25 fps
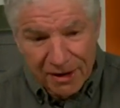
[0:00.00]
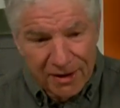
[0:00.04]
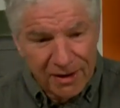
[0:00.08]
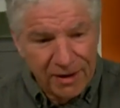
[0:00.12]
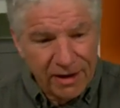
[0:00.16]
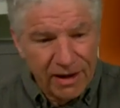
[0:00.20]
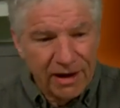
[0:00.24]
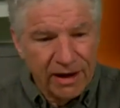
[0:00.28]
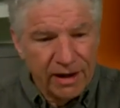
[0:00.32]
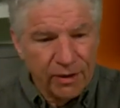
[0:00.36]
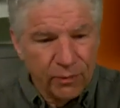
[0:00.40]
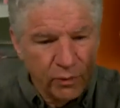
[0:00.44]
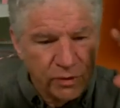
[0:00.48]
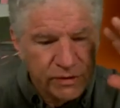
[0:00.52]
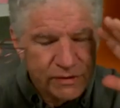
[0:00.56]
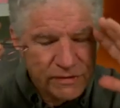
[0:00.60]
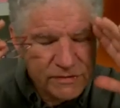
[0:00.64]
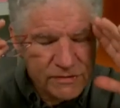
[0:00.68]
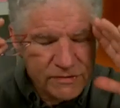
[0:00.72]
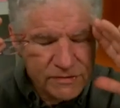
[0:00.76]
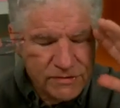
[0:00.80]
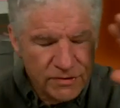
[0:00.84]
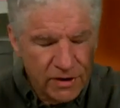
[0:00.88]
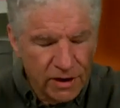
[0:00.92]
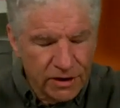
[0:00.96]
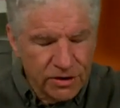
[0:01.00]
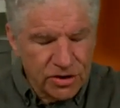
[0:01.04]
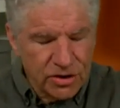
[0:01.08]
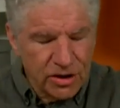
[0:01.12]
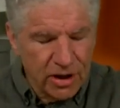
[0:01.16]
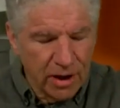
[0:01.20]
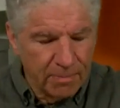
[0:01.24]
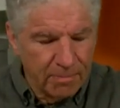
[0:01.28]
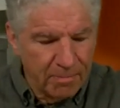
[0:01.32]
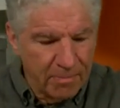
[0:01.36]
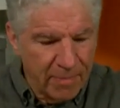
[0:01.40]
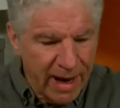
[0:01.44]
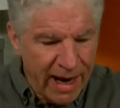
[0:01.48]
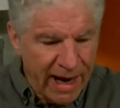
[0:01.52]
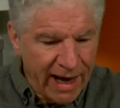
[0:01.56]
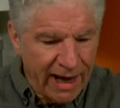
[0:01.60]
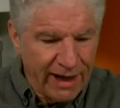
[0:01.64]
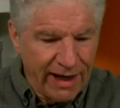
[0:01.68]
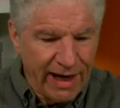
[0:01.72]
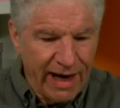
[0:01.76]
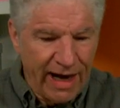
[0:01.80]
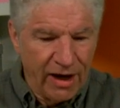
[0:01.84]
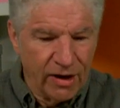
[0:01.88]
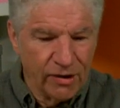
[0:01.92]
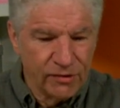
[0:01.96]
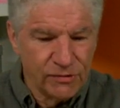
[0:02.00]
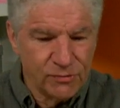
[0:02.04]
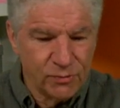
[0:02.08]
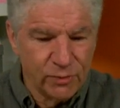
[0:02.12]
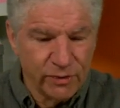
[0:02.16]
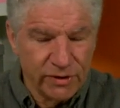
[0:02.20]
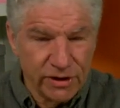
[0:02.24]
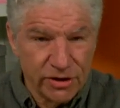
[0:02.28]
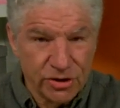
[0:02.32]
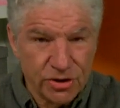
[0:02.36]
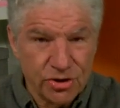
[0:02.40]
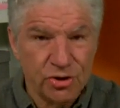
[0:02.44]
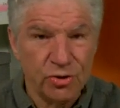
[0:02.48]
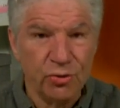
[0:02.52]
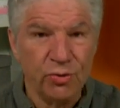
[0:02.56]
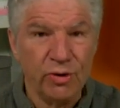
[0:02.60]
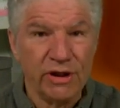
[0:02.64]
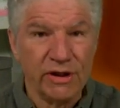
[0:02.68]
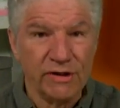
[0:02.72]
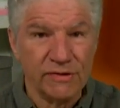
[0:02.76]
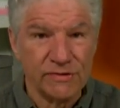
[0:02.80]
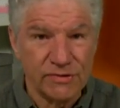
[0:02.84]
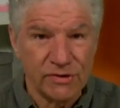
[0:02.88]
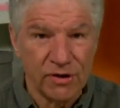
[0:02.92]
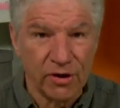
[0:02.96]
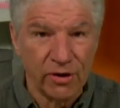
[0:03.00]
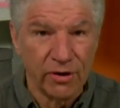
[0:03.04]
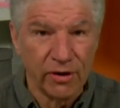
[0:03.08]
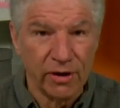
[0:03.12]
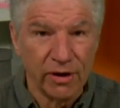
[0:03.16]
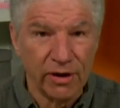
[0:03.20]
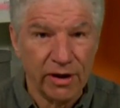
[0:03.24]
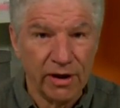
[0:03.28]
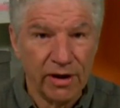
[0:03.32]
It was such a madhouse when the shooting started.